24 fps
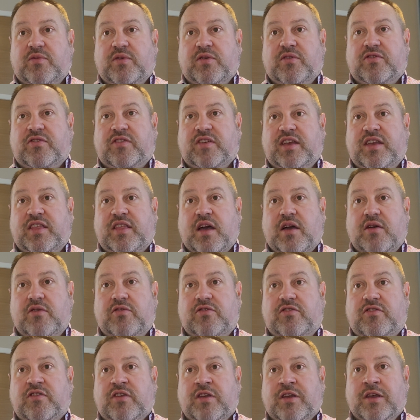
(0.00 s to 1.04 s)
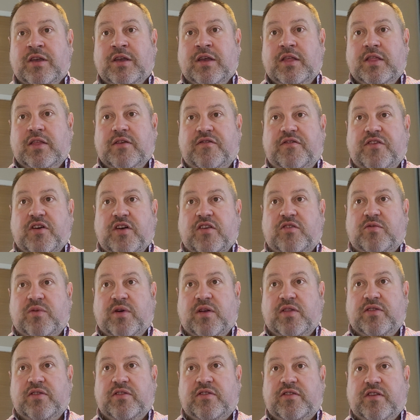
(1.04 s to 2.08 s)
We'll see those, the first
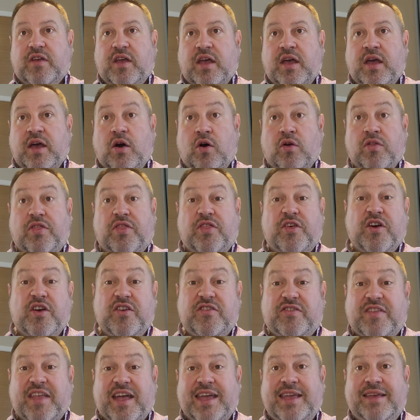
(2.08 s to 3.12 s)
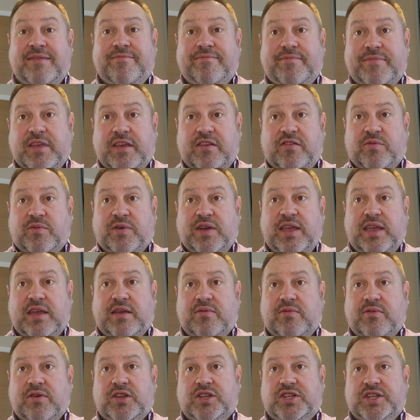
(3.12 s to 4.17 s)
ones on Thursday this week,
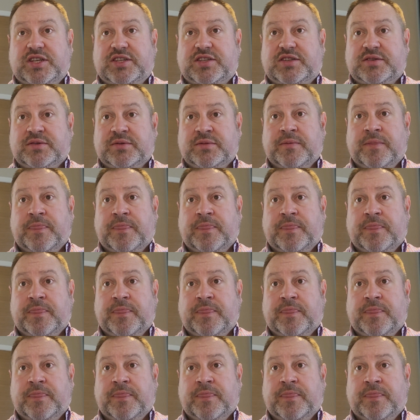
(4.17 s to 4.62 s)
which is